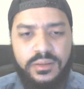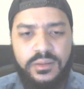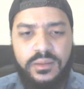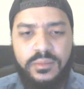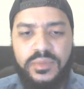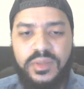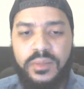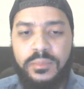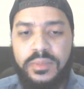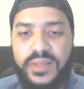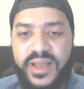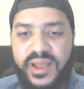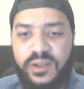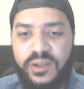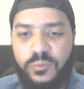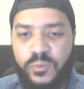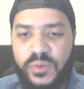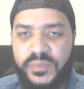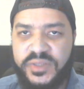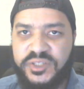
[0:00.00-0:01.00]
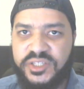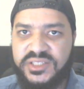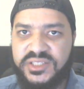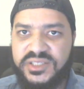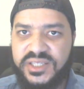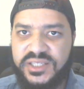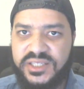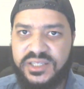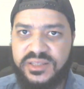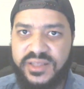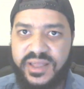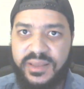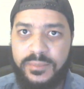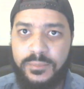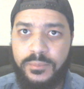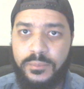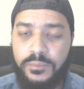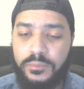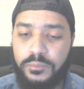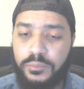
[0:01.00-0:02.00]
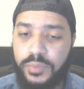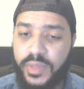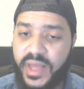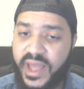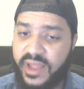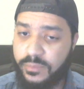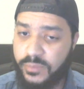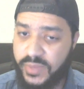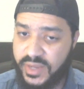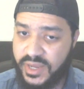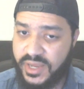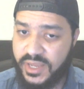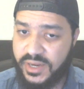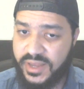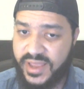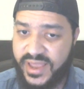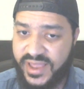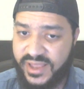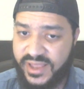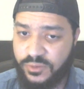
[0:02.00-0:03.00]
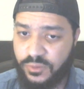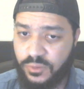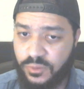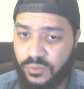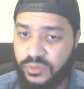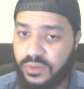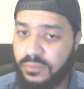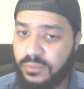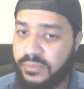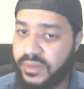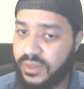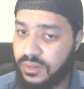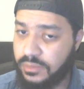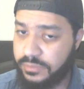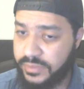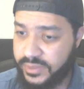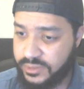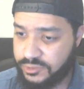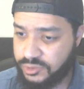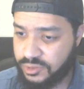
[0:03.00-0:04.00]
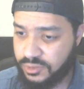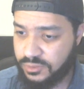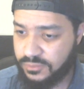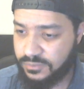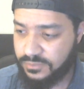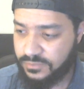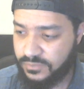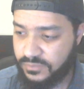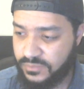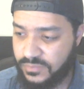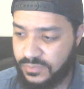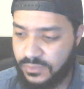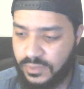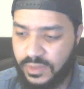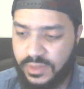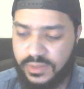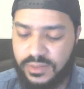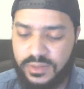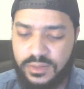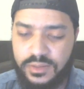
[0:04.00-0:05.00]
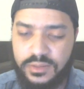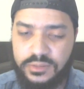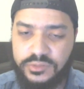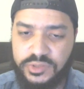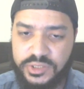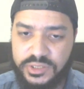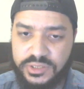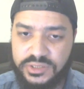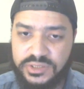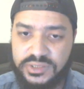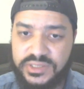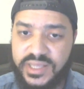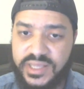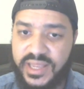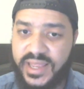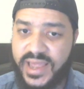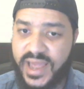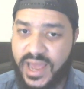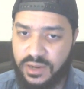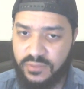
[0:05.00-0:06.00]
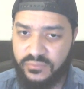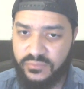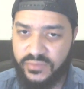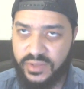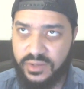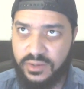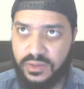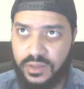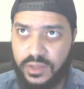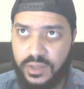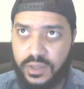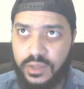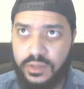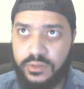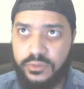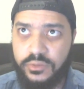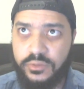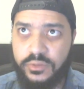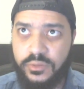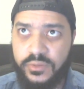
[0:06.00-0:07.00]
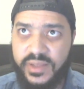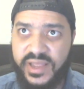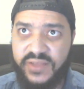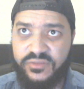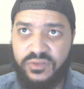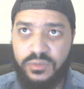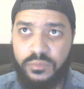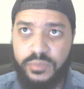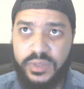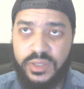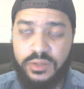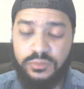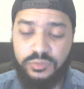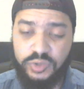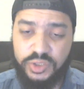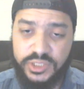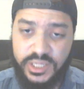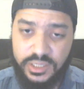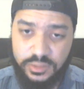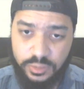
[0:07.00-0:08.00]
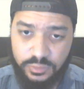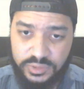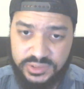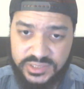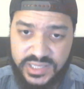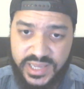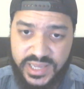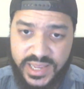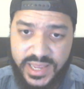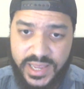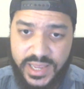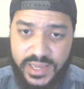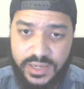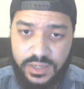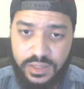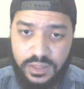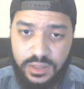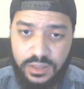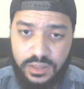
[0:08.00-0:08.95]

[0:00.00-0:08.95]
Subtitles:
the black women just need to let black men handle the bigger picture and just stay out of it. You don't have to be on J-Lo's side,